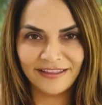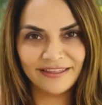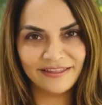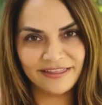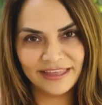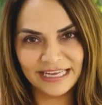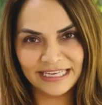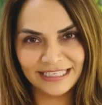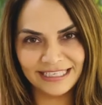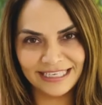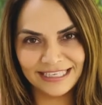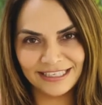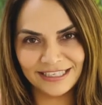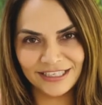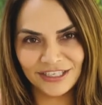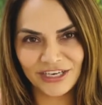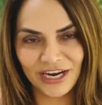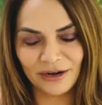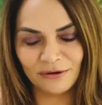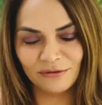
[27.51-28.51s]
then this is
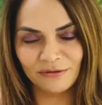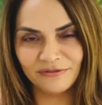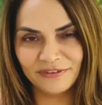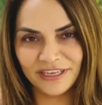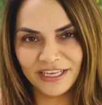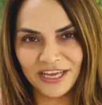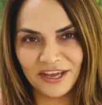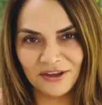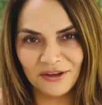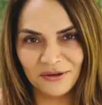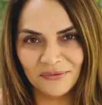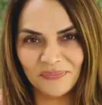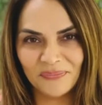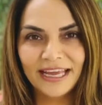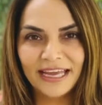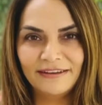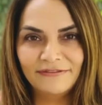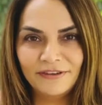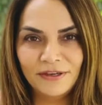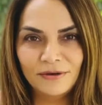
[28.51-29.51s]
the channel for you.
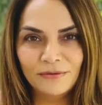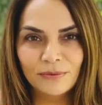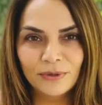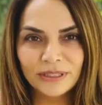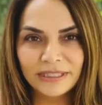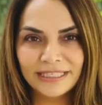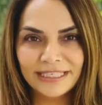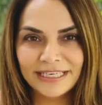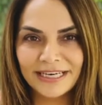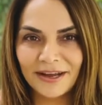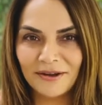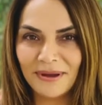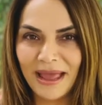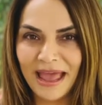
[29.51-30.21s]
If you want to know